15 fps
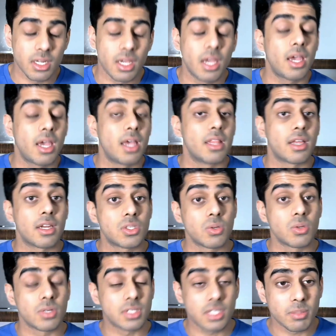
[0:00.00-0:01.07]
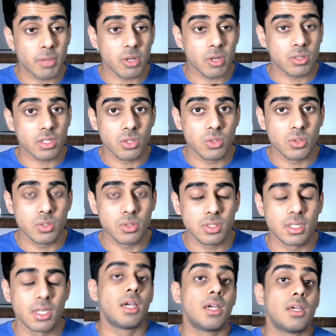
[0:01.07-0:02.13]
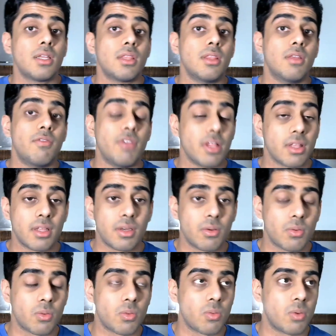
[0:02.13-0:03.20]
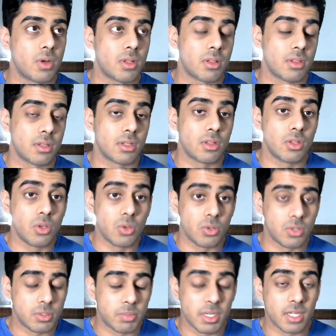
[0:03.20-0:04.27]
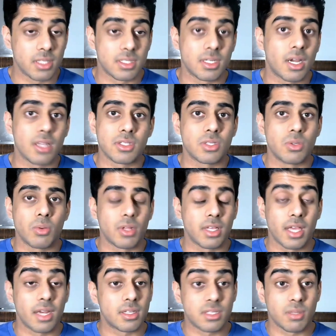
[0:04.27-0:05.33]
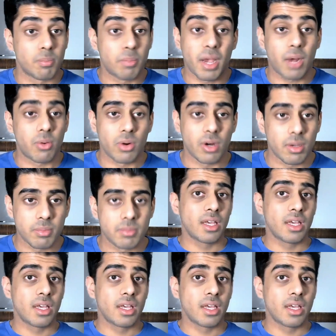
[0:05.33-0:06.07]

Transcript: And then, as soon as he's about to lose, the villain will lose because Natsu will get some power up.